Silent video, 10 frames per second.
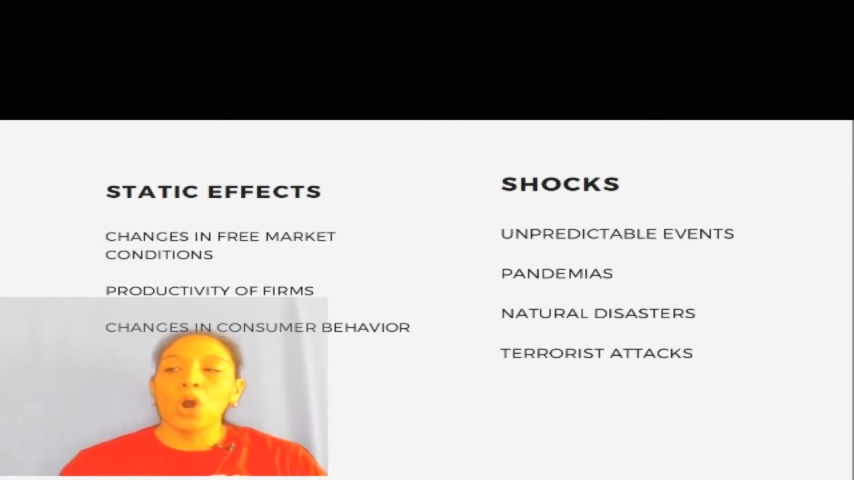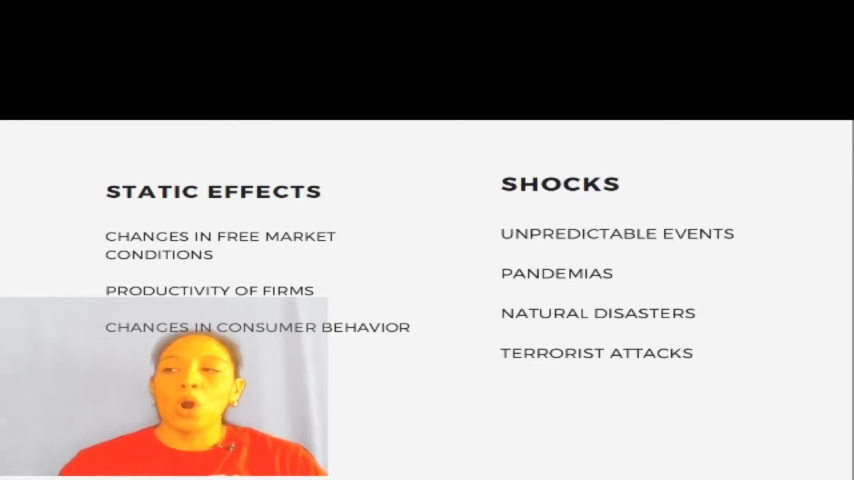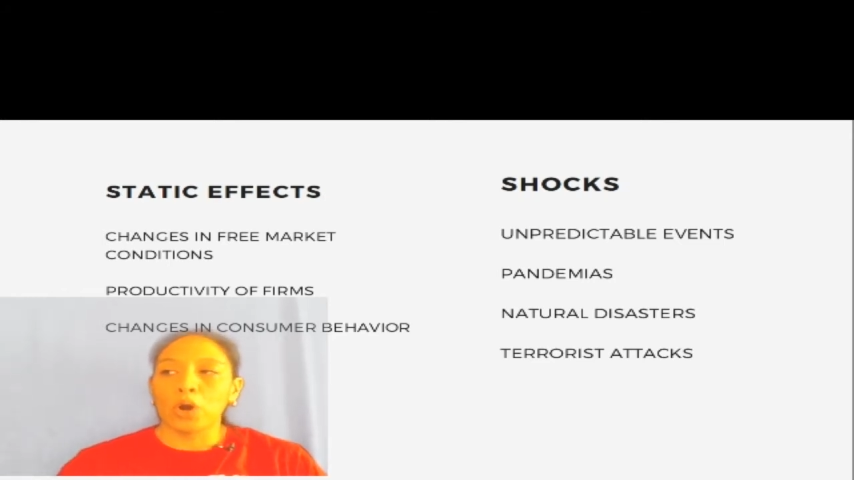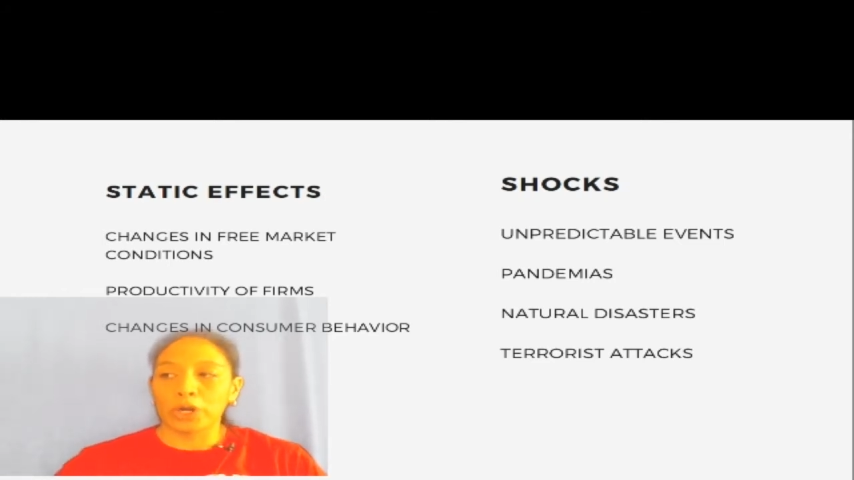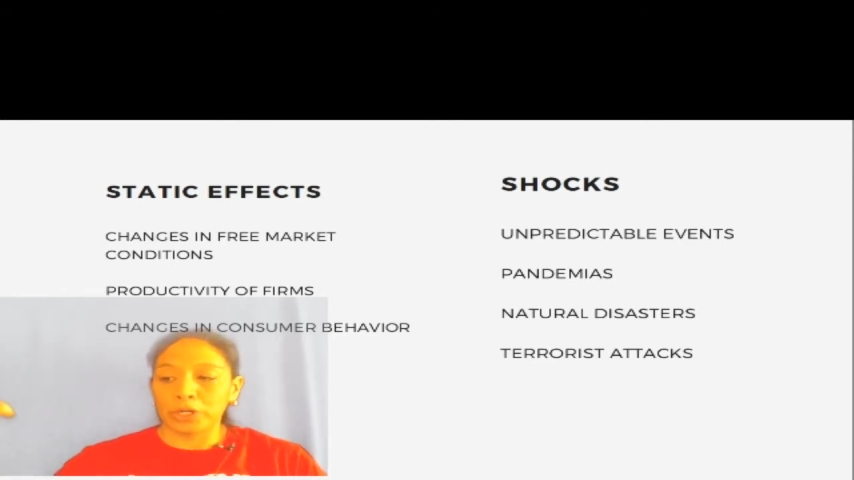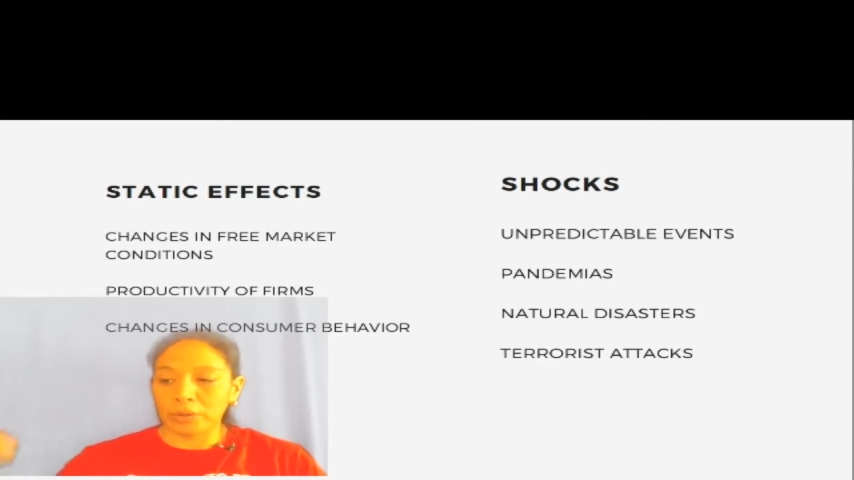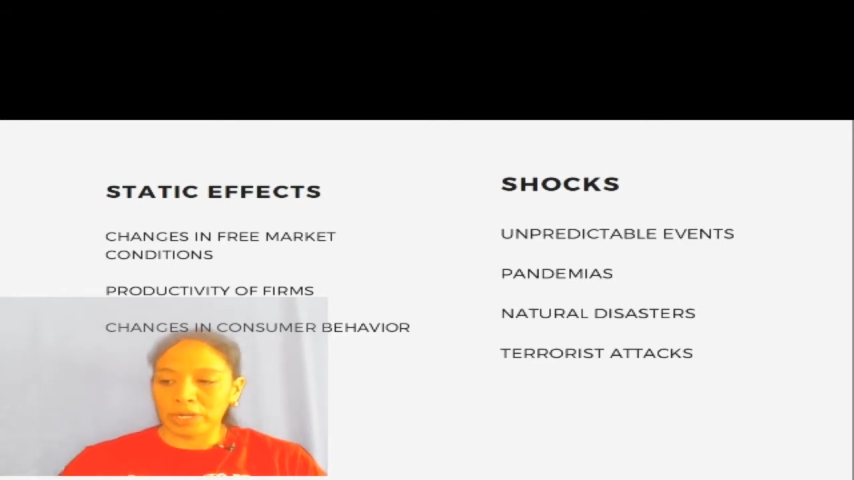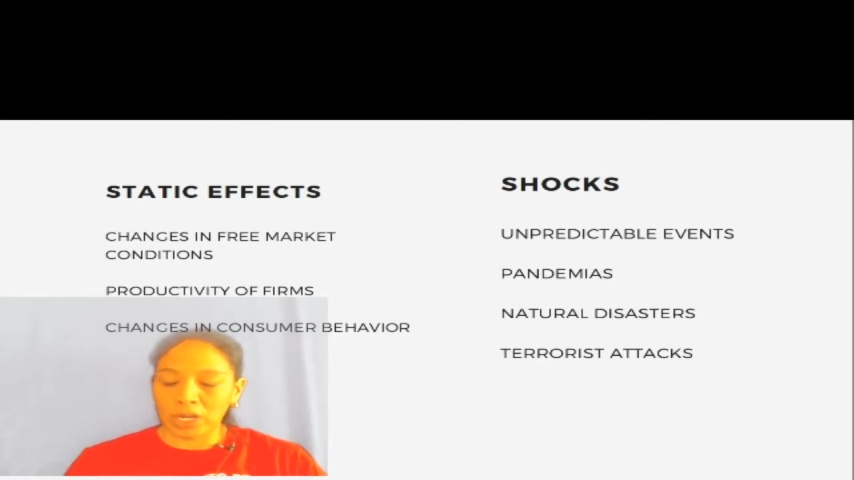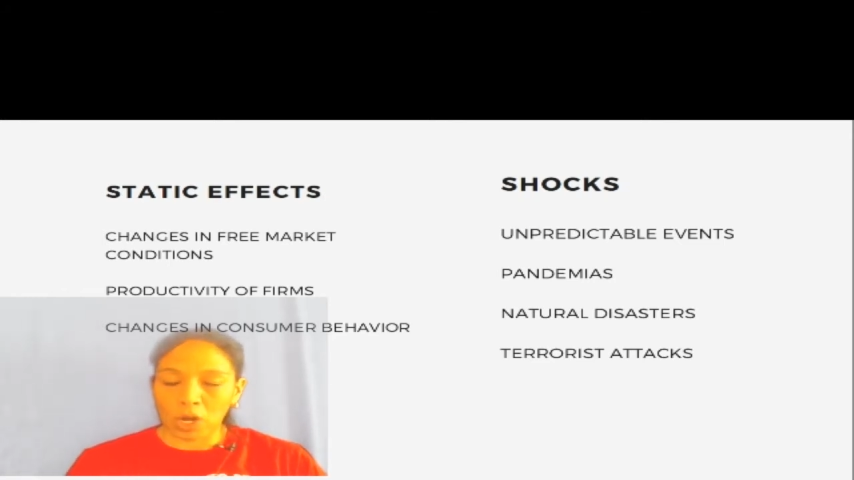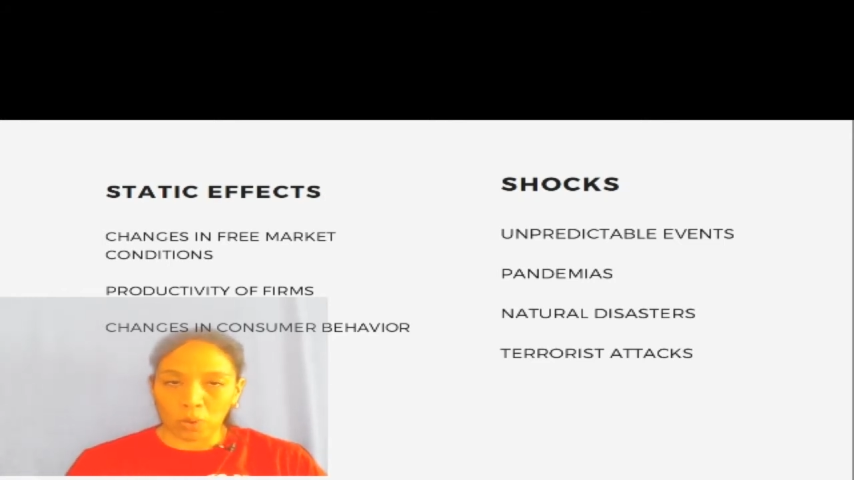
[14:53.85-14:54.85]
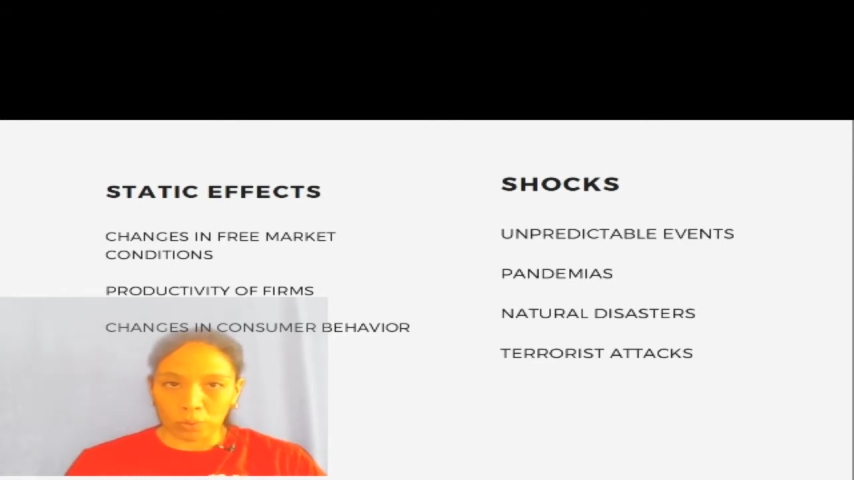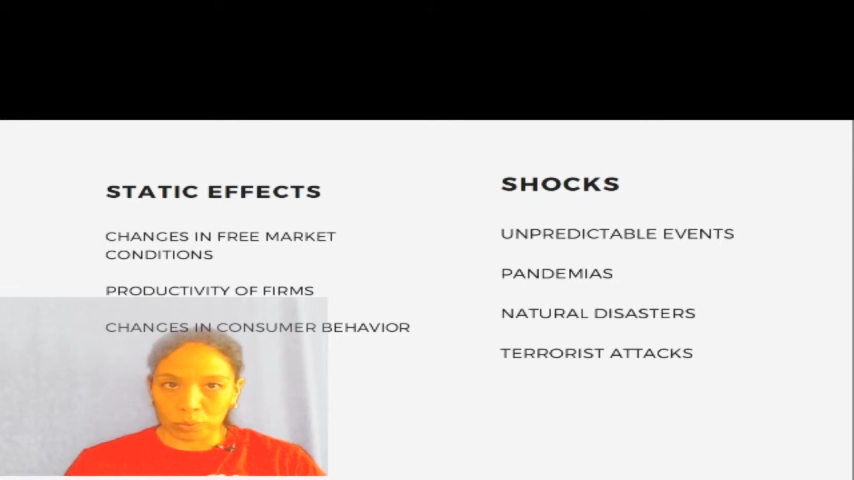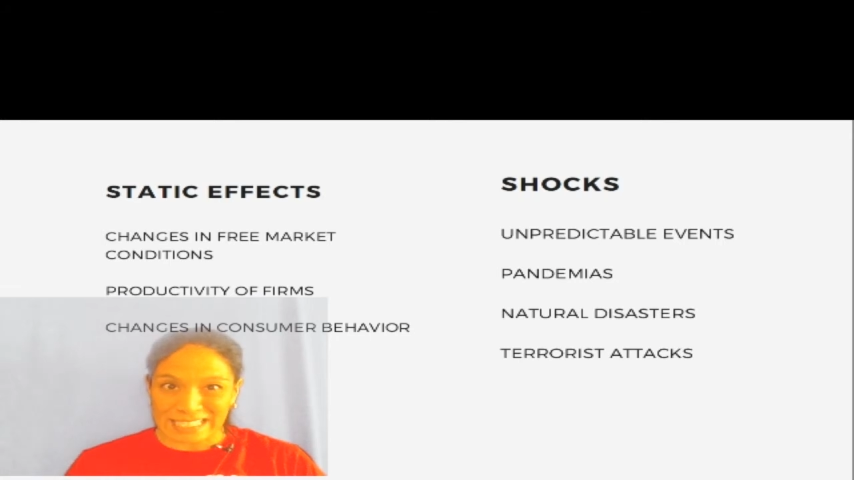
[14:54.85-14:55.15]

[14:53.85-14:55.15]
or you can go